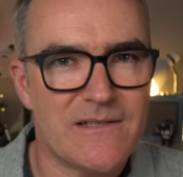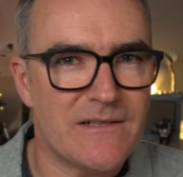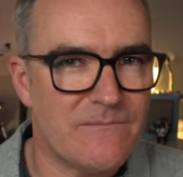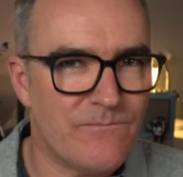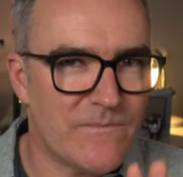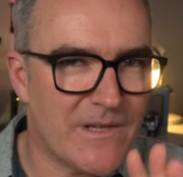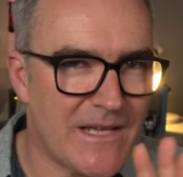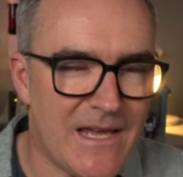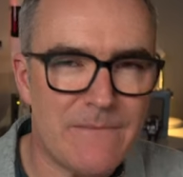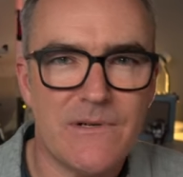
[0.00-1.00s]
so
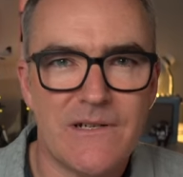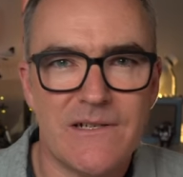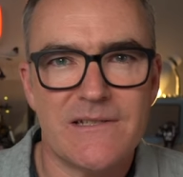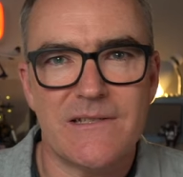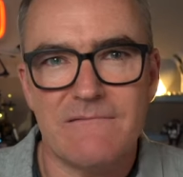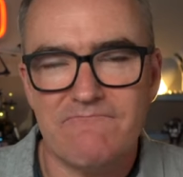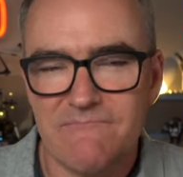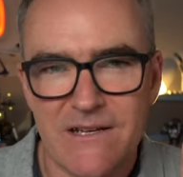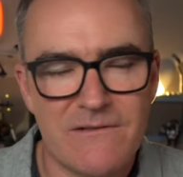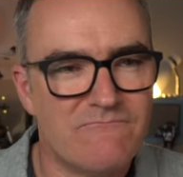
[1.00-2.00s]
get immersed and
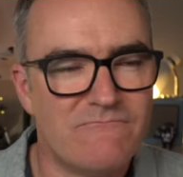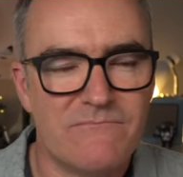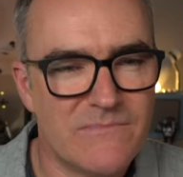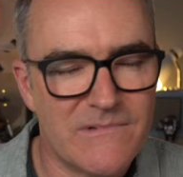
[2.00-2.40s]
go and